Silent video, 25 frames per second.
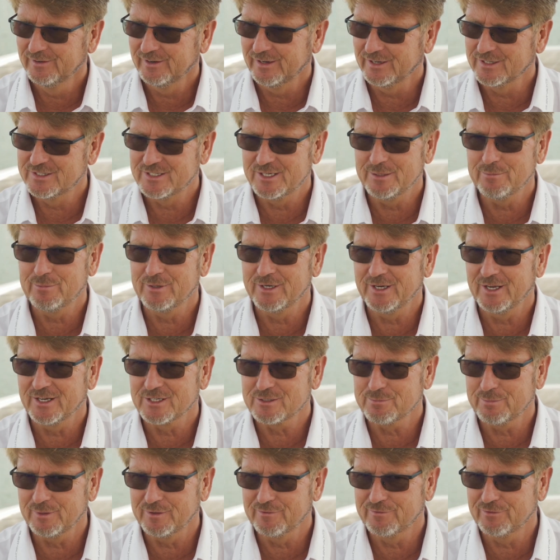It simply
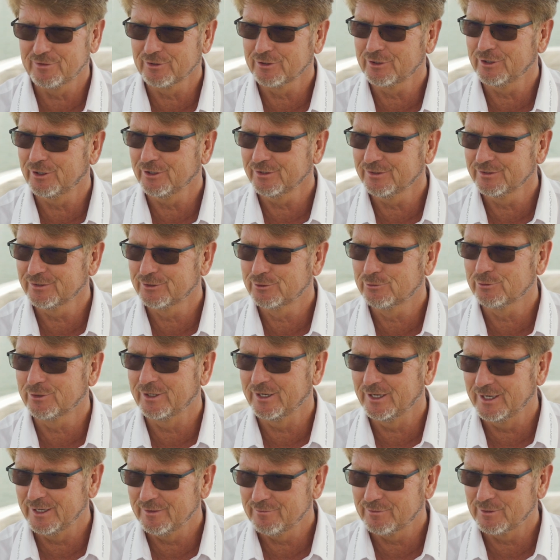has been forgotten to
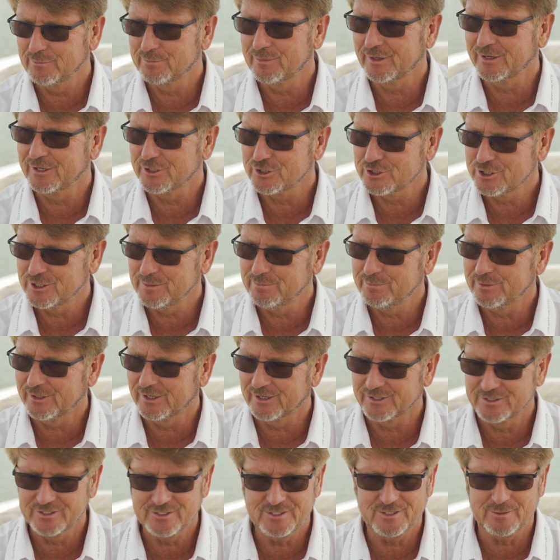deliver by the
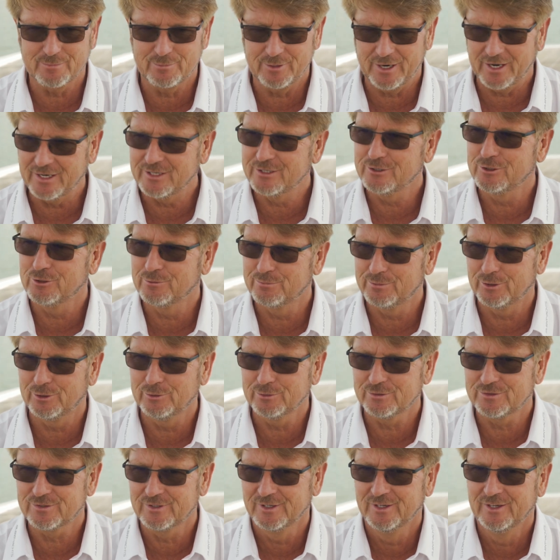shipyard. This is a brand new
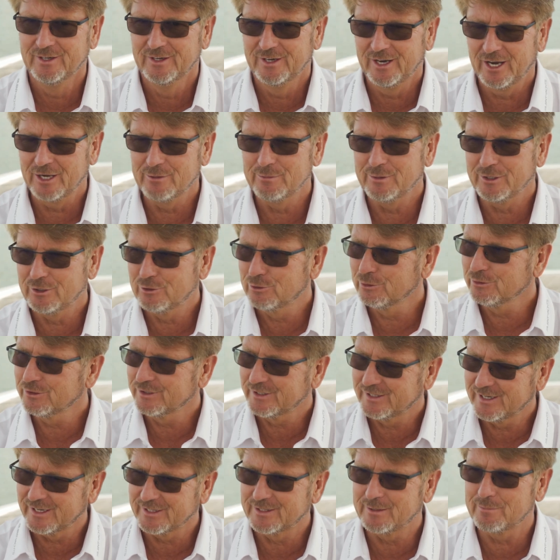boat and we couldn't
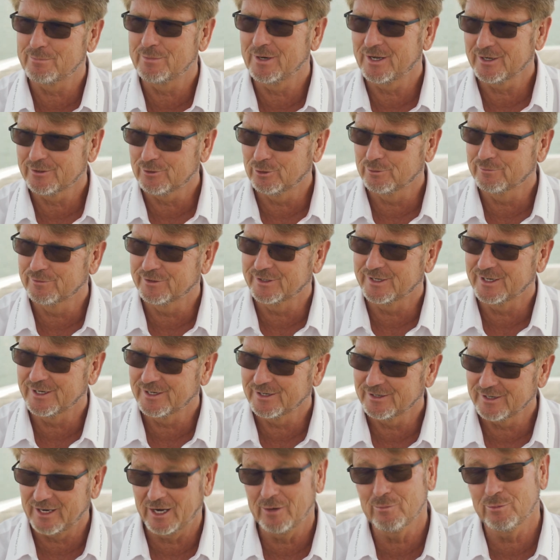get the plug over
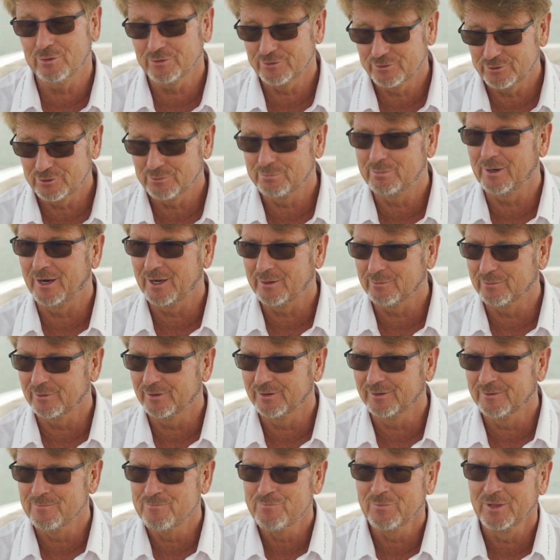here. I wanted to buy
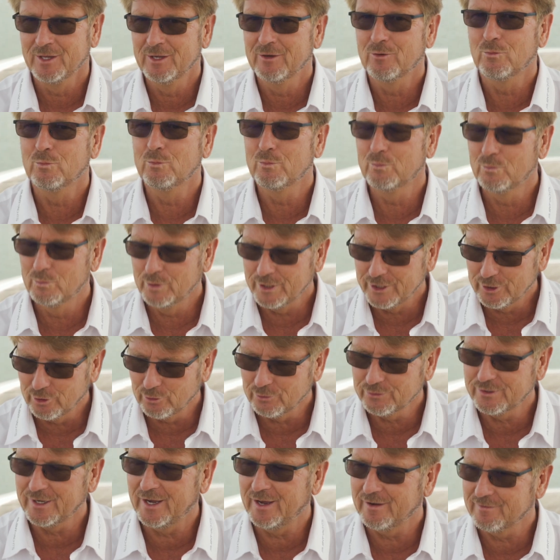one. Seriously? We
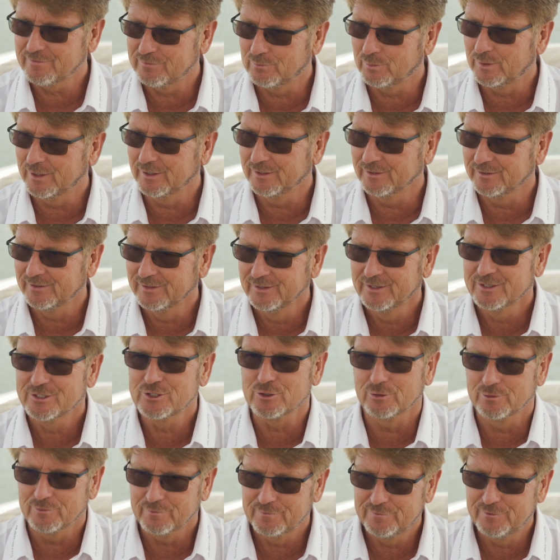don't have one.
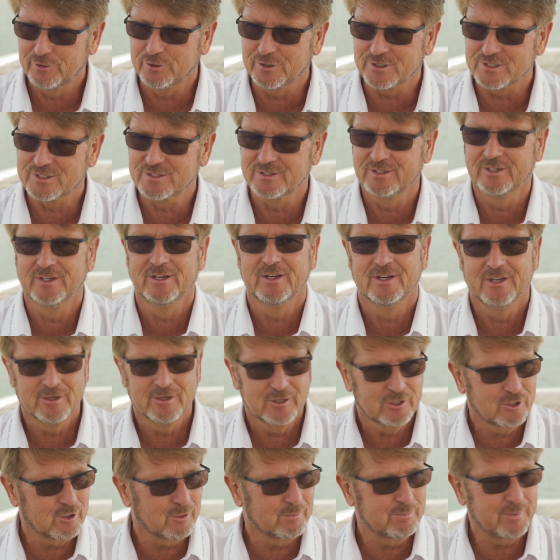So first,
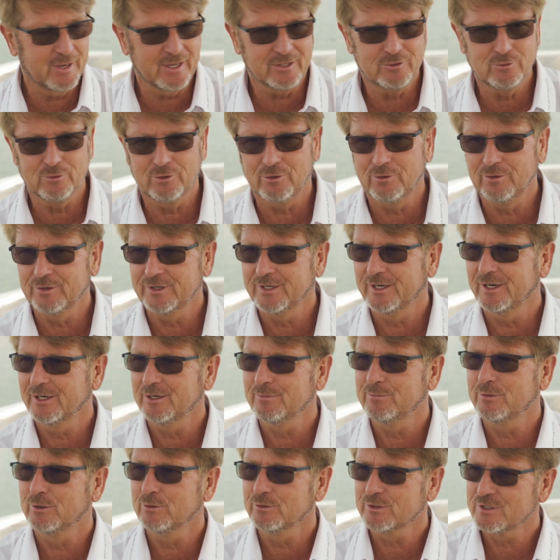compared to all the other
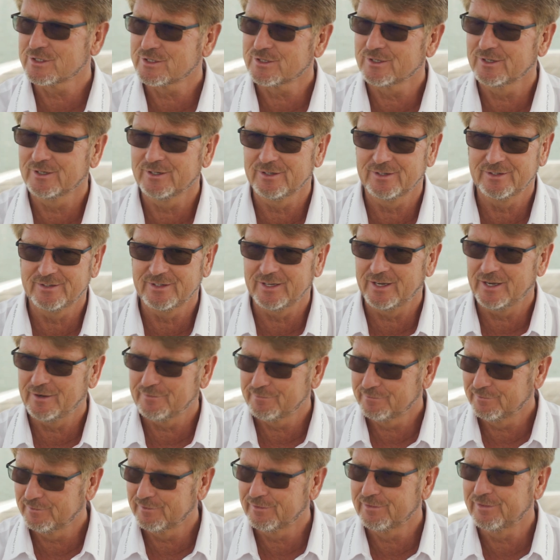boats, they have
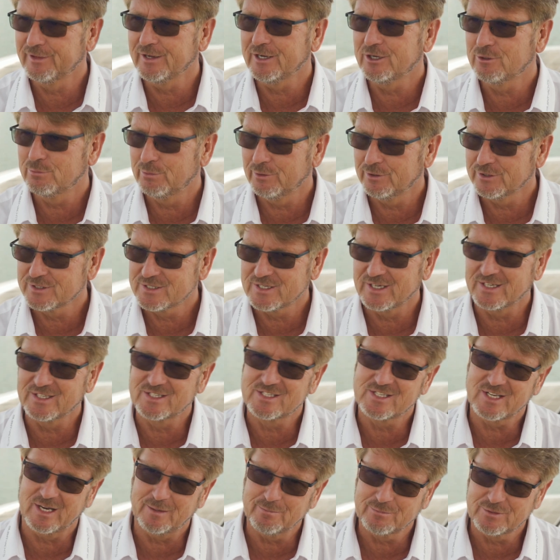thick ones, and
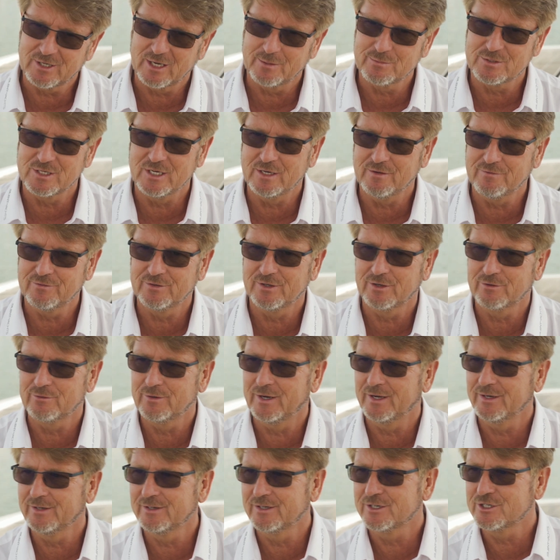sometimes even they
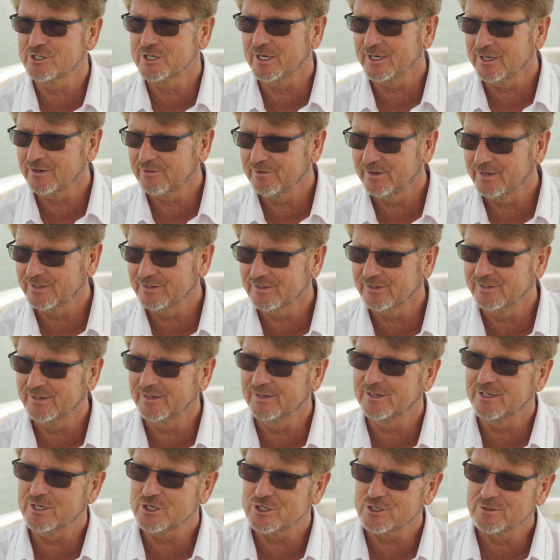run the generator in
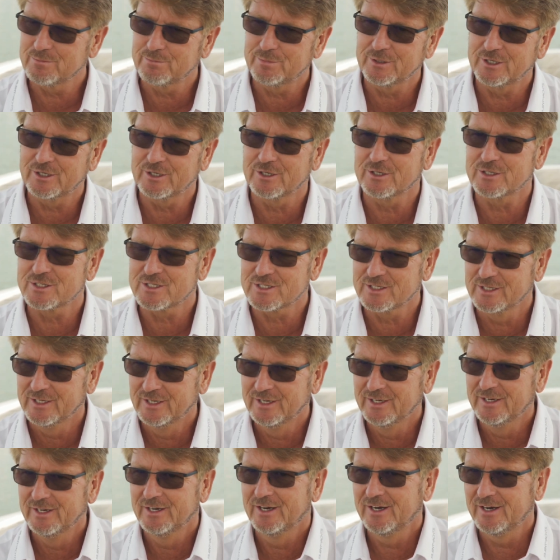addition because
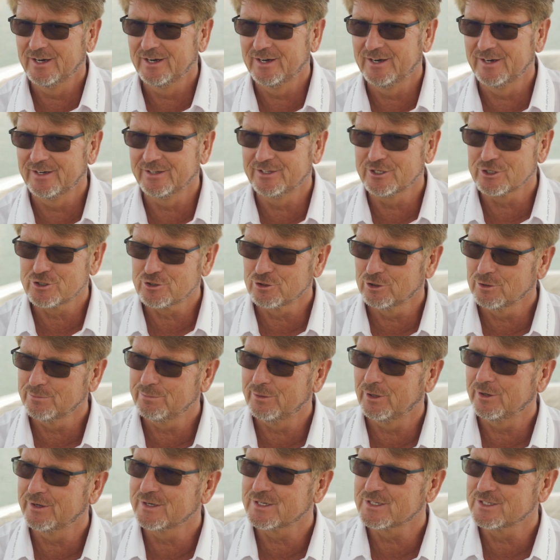the shore
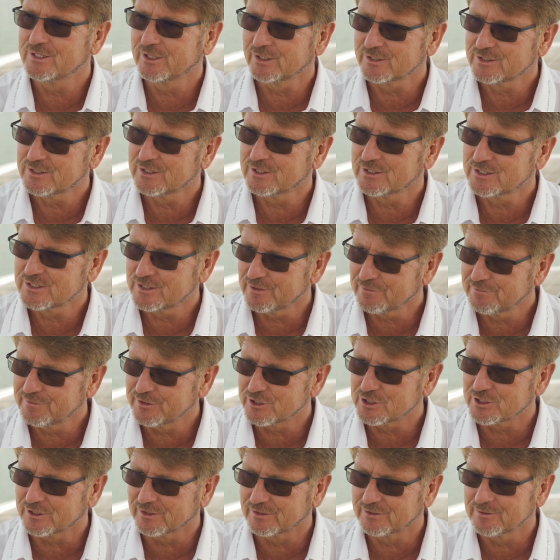power is not
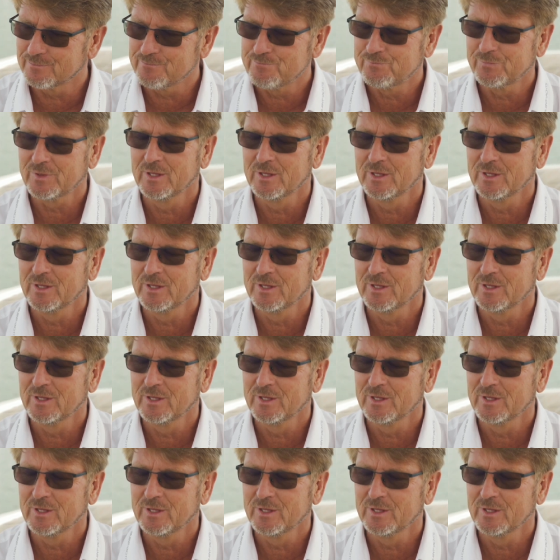sufficient.